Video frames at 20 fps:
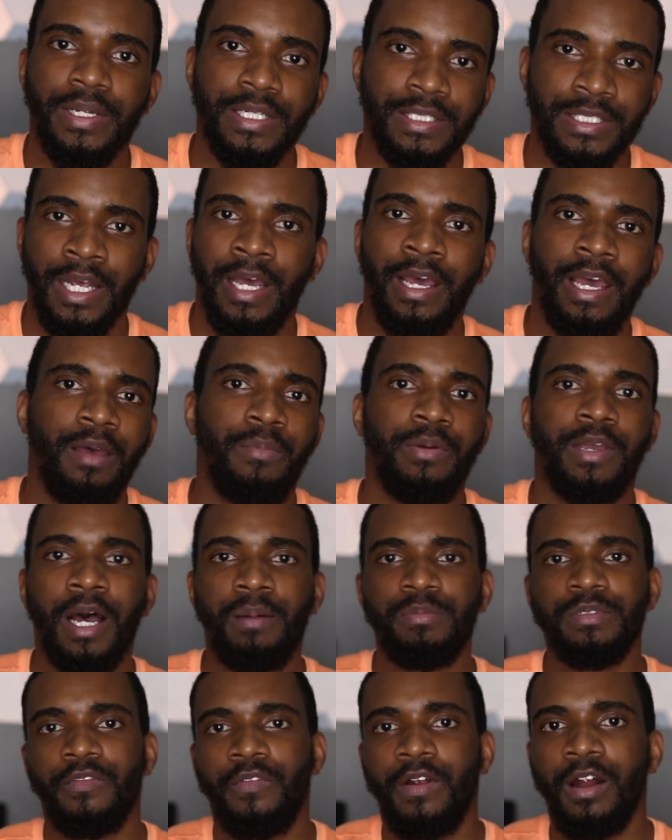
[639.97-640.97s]
It's it
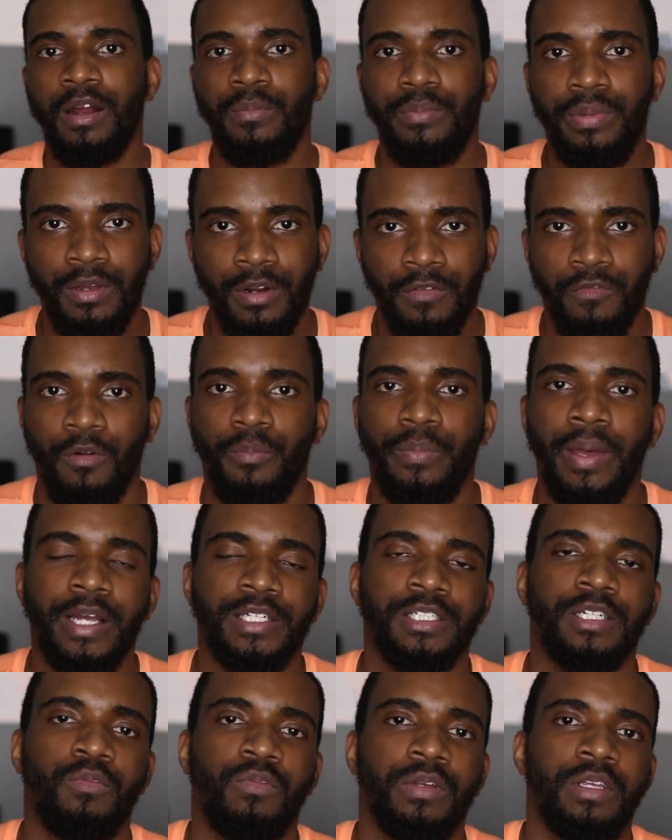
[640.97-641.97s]
becomes a very beautiful
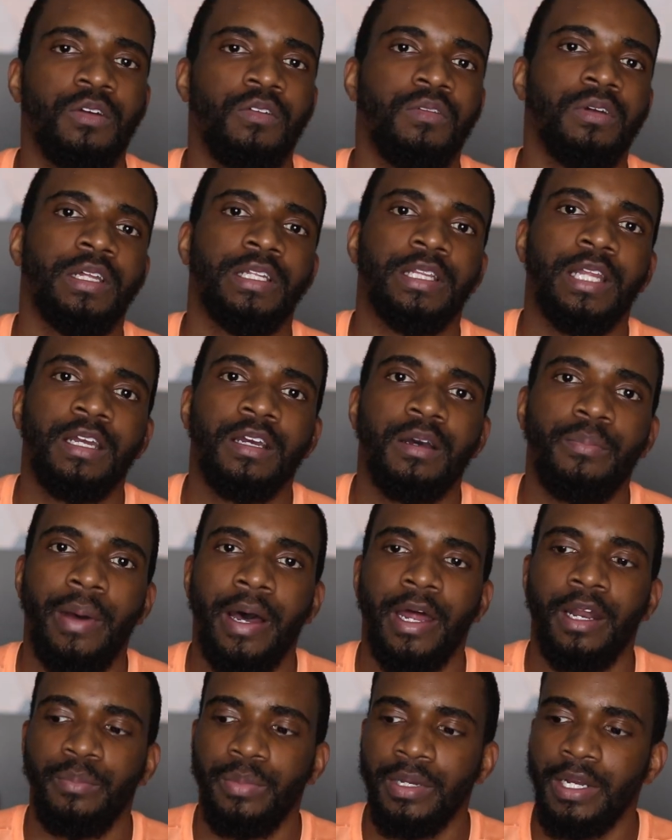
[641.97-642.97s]
picture when you really think
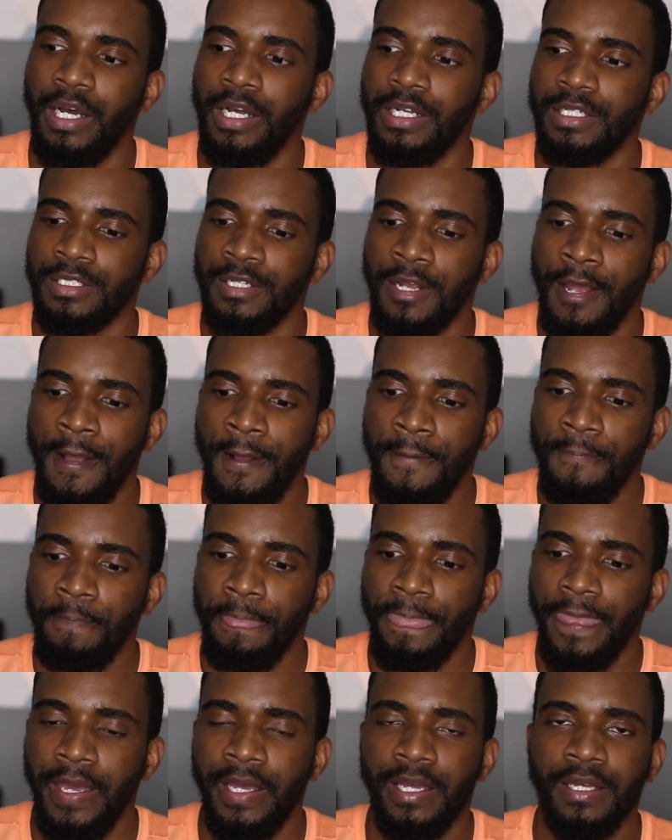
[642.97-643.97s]
about it because
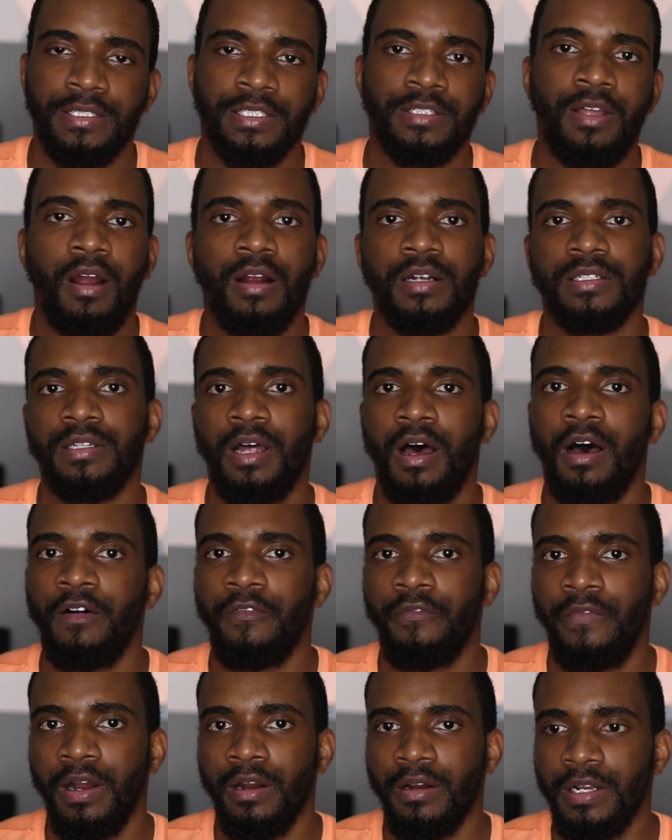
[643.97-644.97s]
it starts
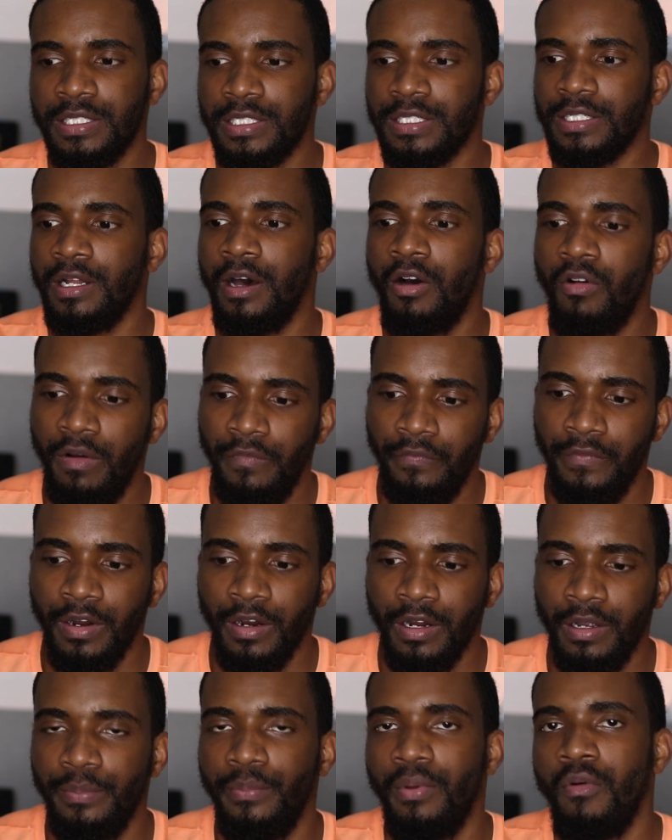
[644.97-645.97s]
off very slow and
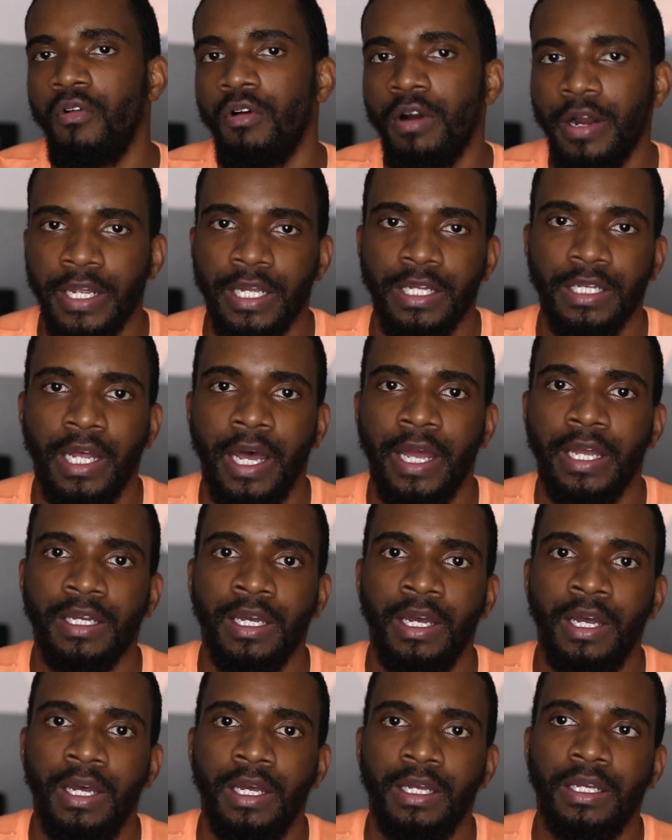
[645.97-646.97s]
very boring and like
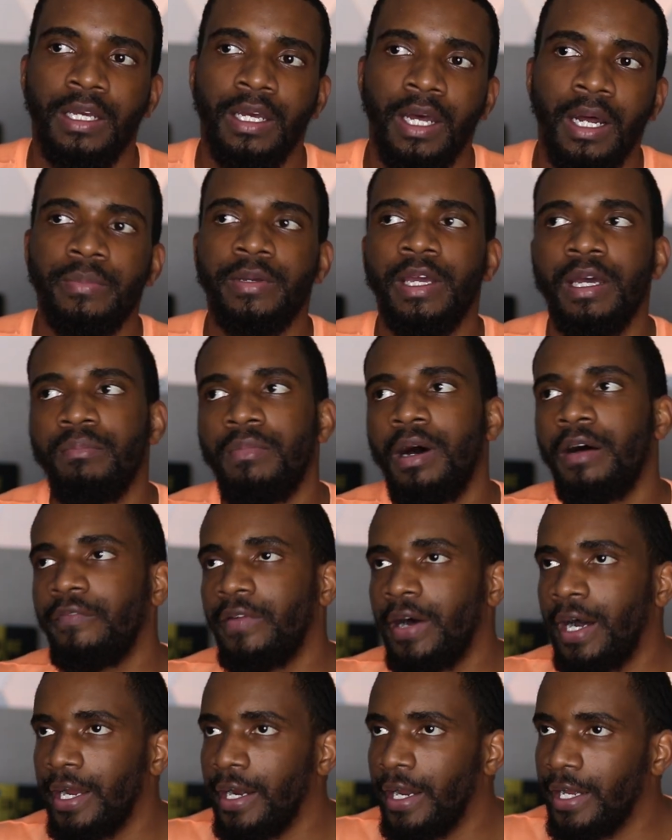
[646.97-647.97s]
yeah, I'm getting my
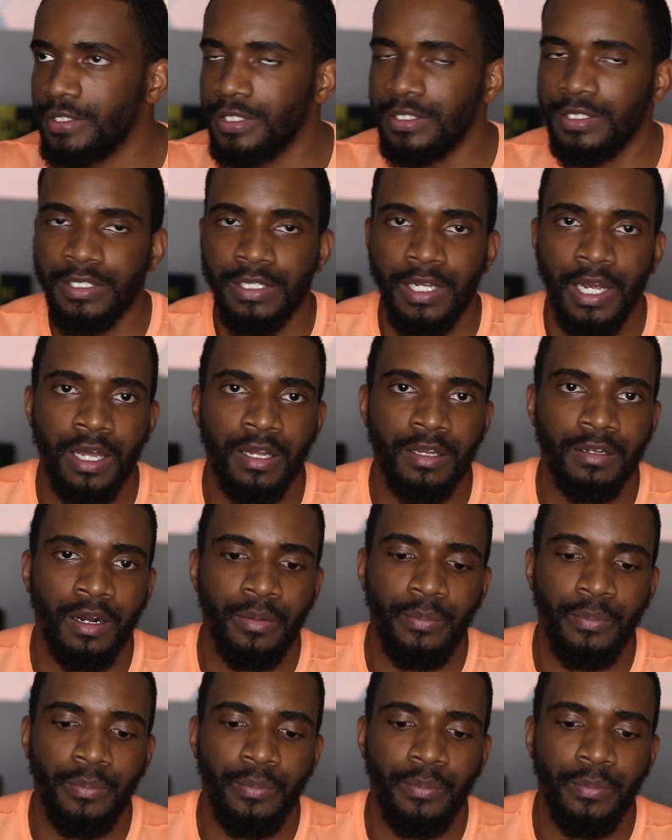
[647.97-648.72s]
finances together.